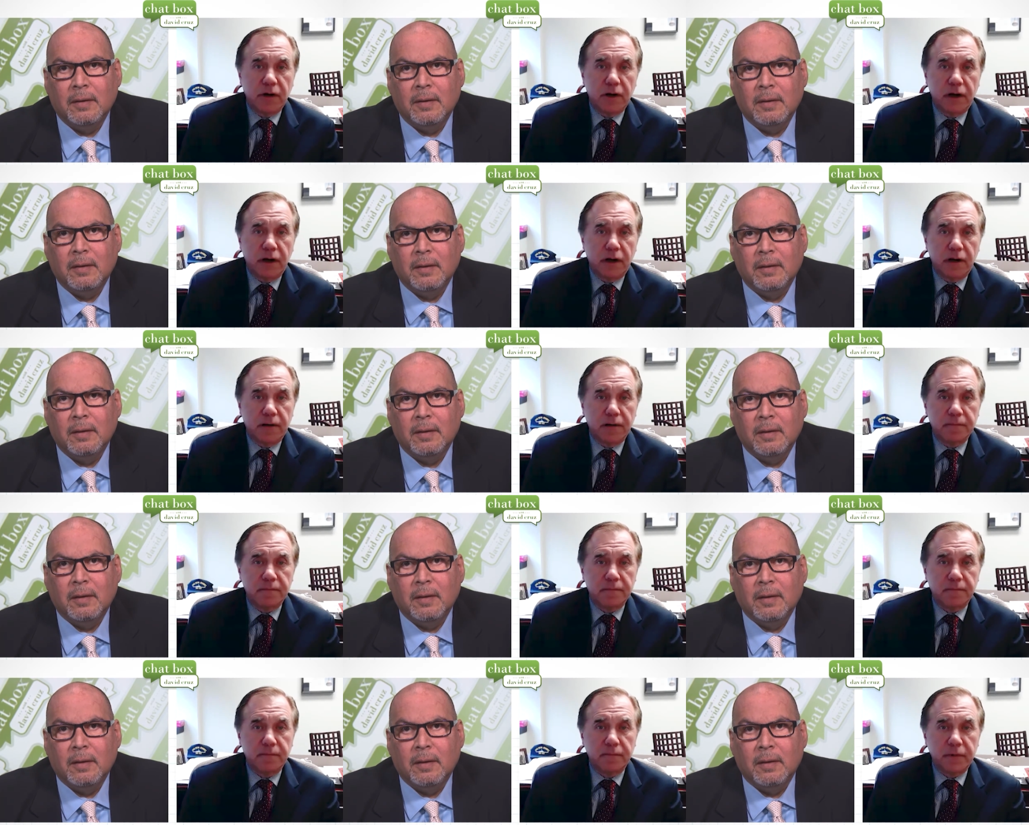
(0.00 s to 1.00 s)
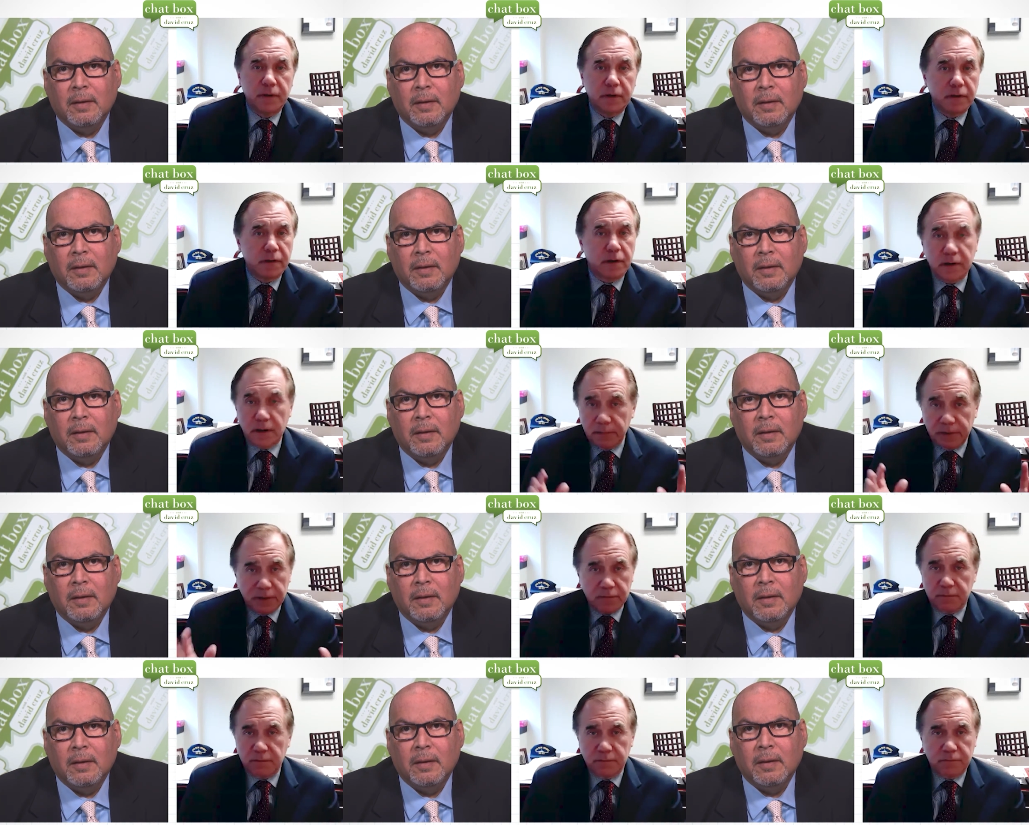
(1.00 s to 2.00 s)
Speaker 1: I mean,
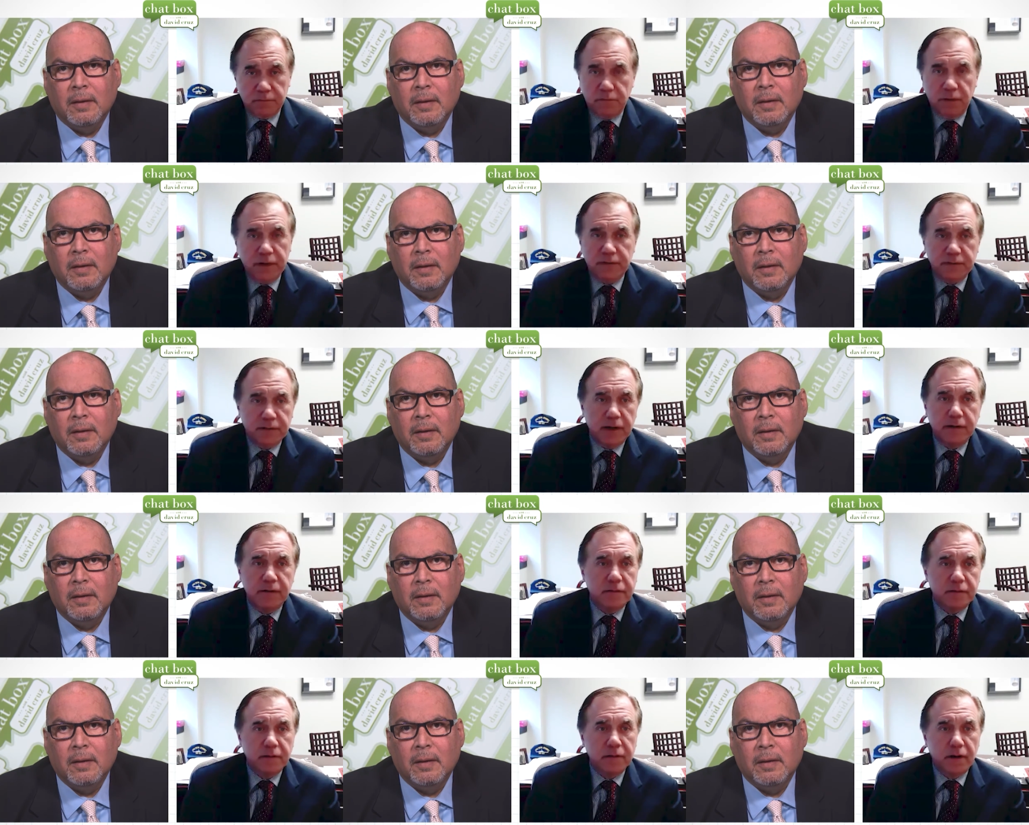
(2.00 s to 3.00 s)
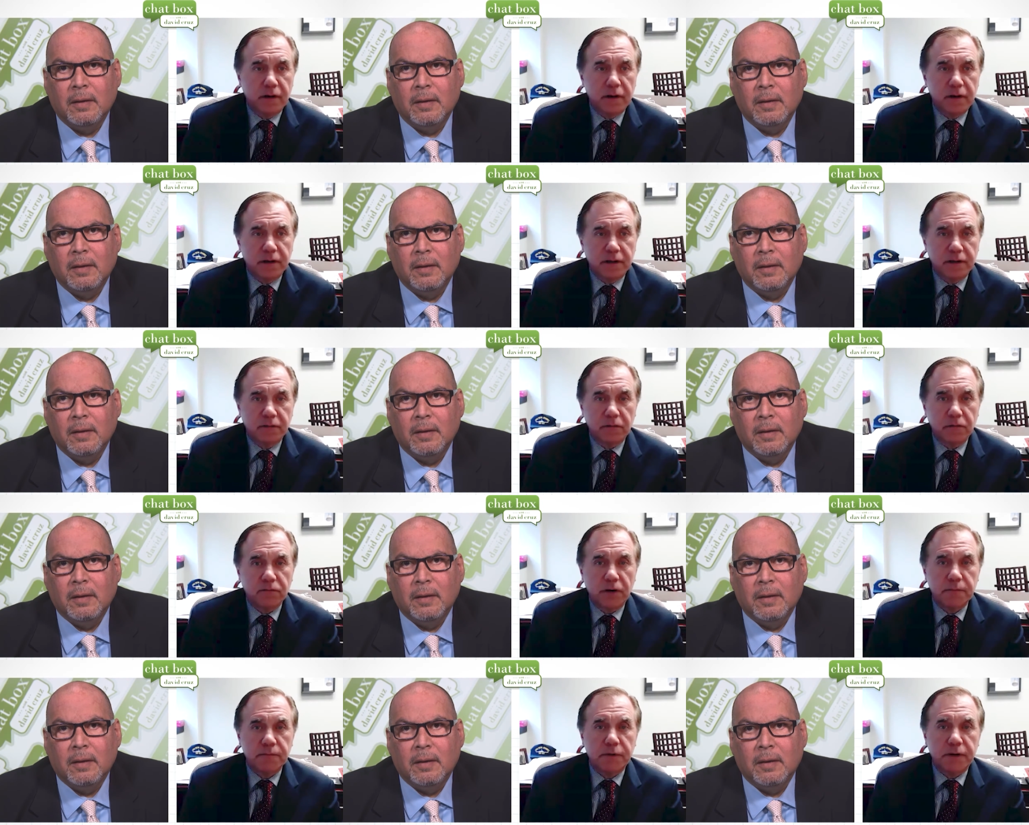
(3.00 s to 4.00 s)
great states in their own
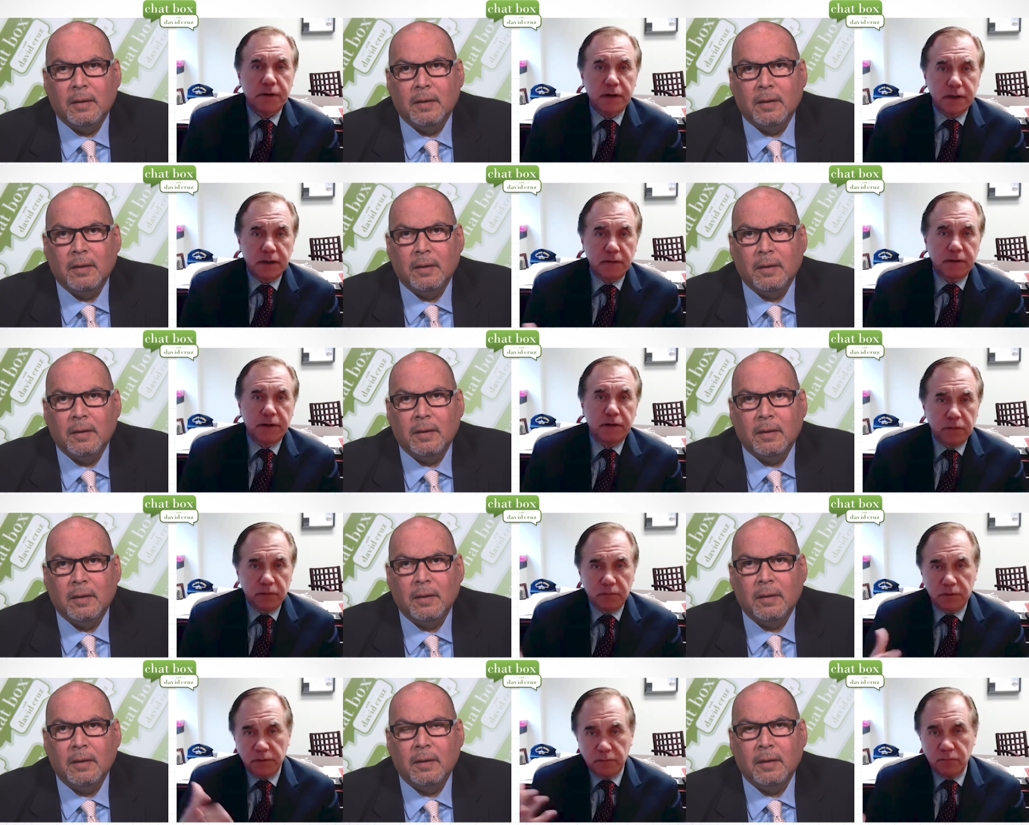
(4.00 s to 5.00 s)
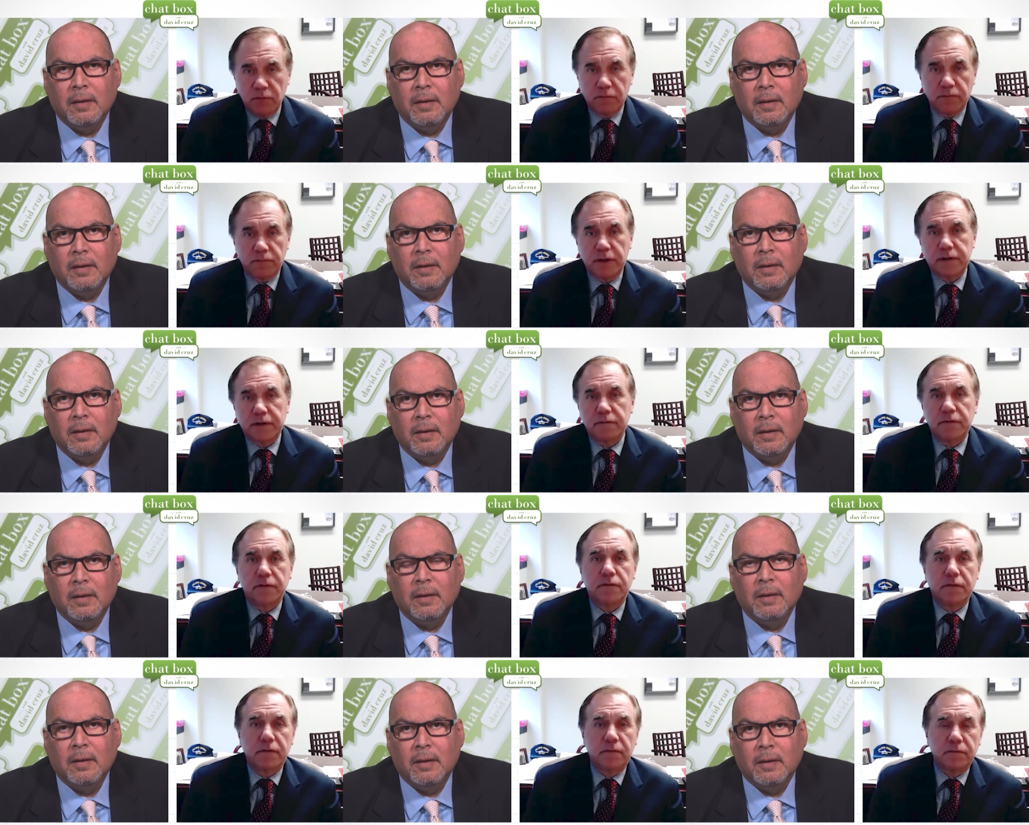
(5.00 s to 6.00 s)
right, but I think we're a little more reflective
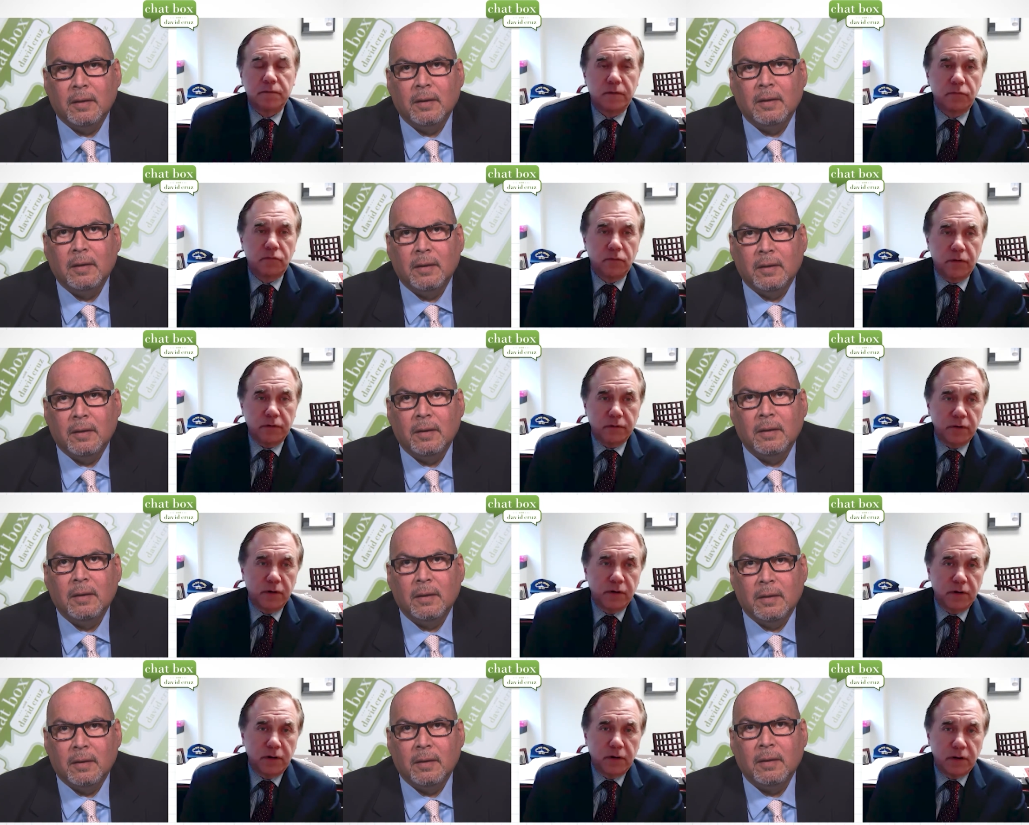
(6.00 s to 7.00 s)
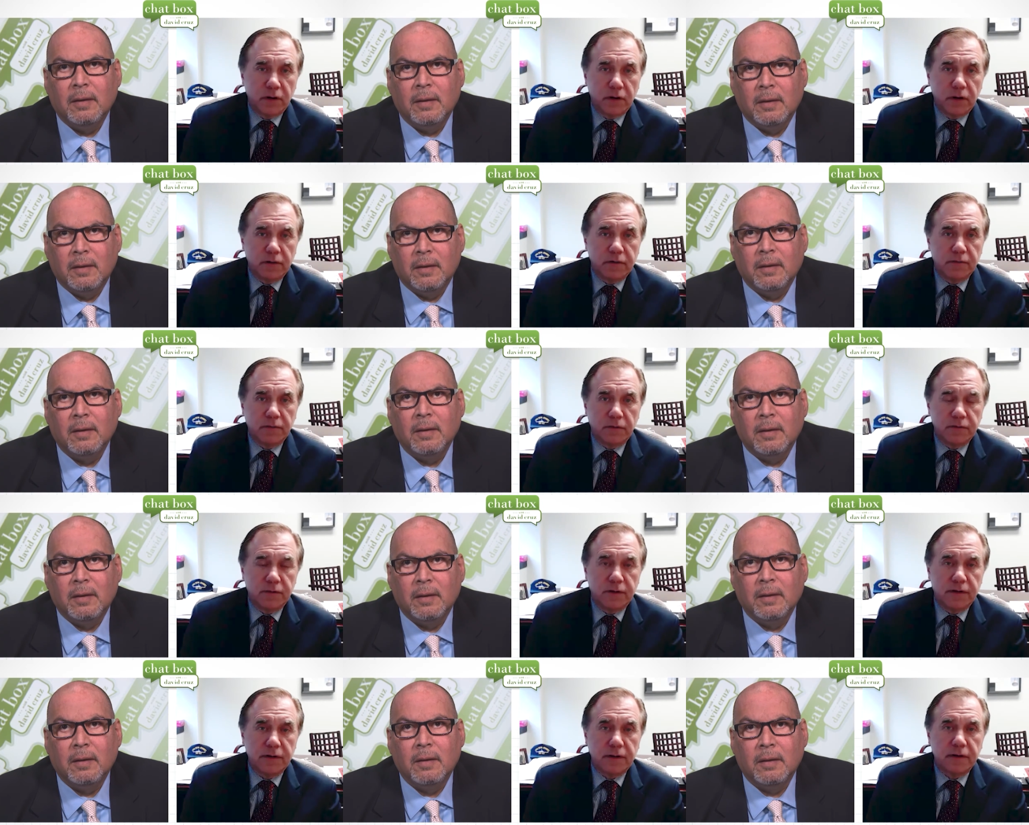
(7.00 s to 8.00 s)
of the broader
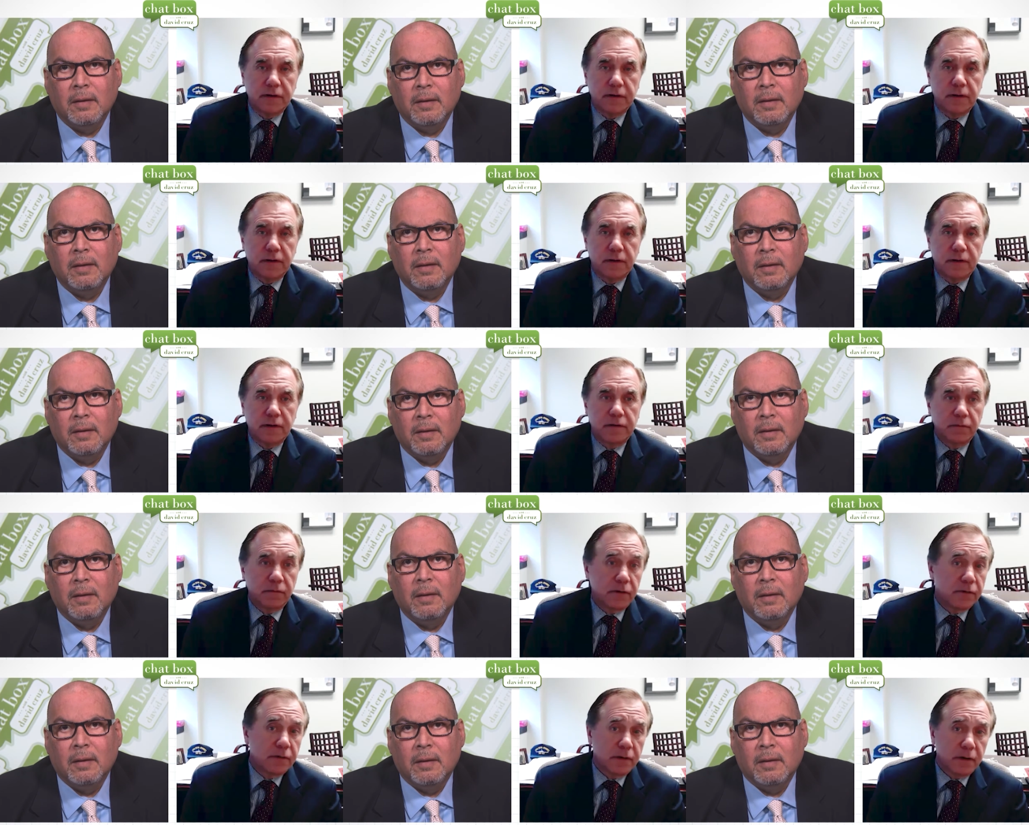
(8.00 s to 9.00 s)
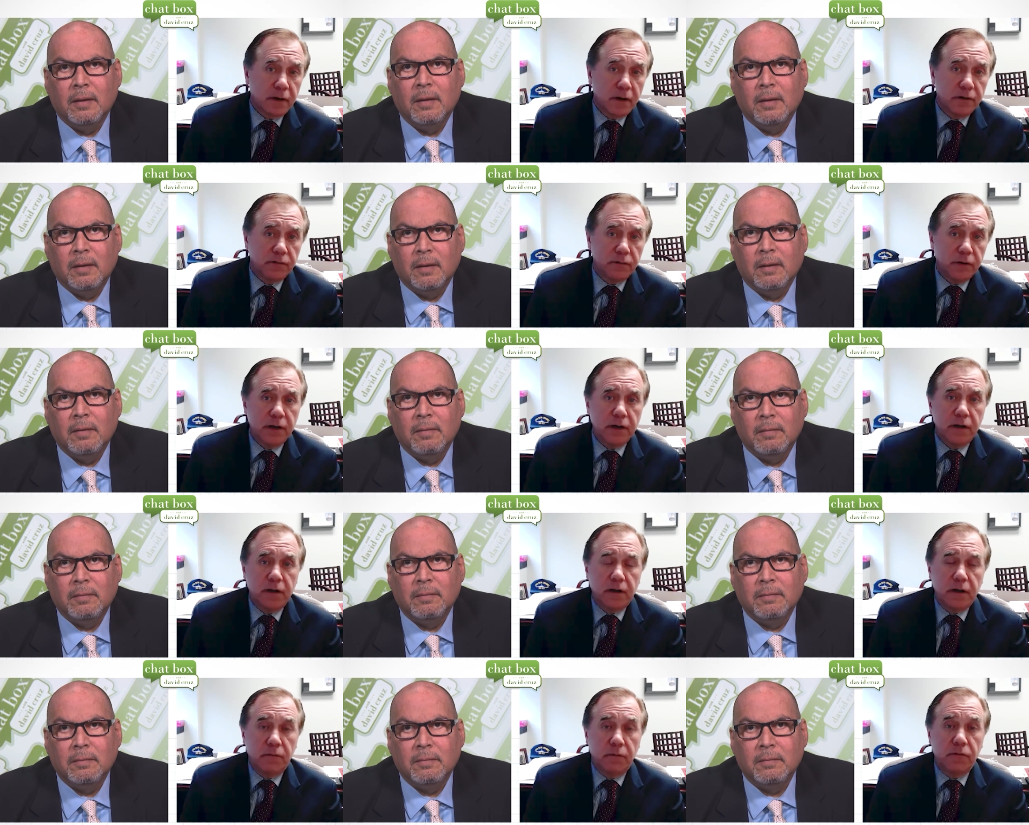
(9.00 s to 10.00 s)
diversity that there is in the country.
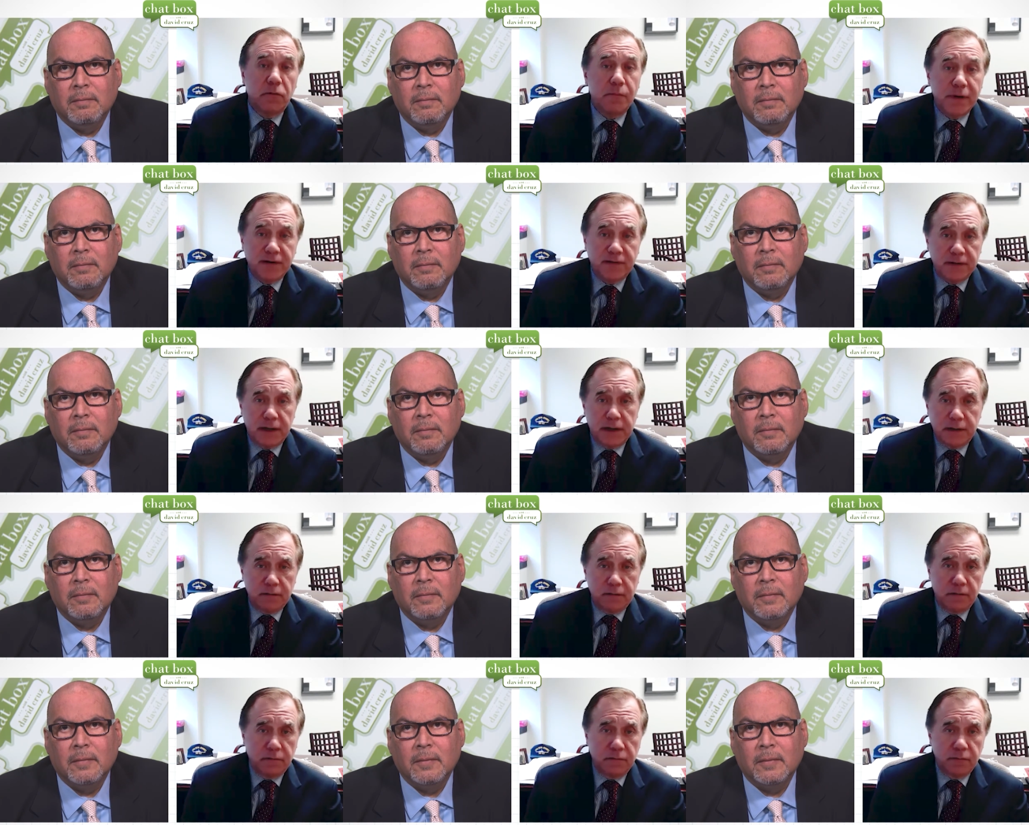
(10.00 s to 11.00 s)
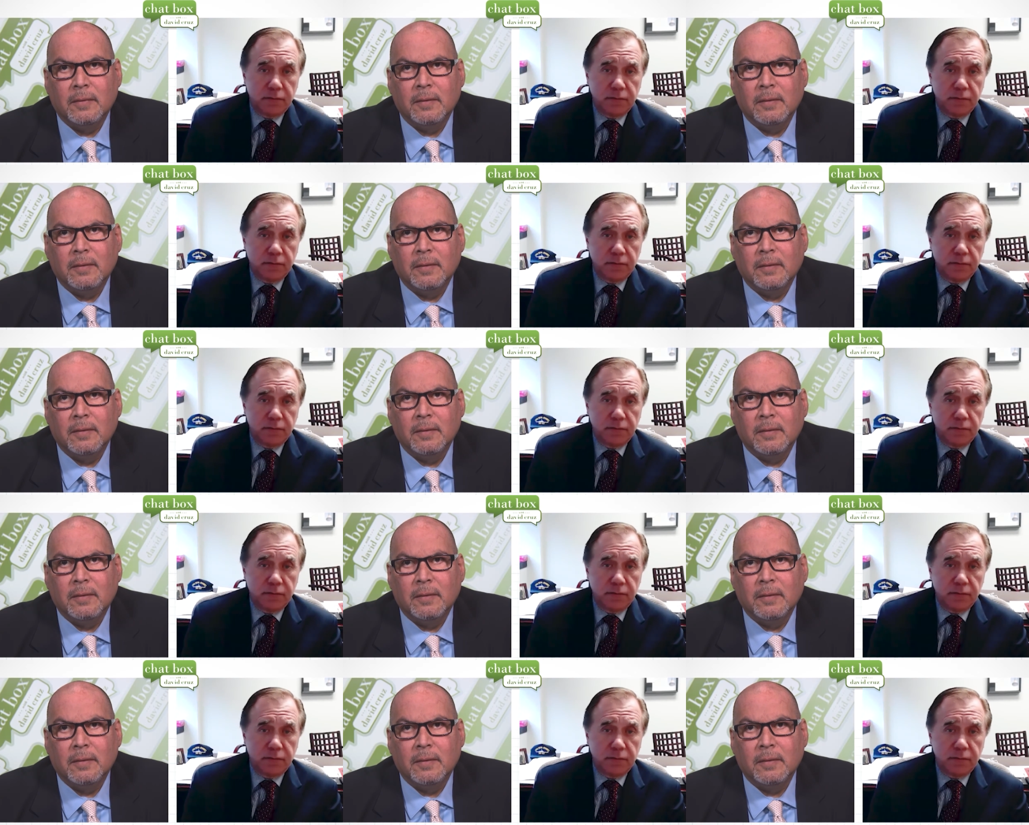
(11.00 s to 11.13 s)
And we're a big state, and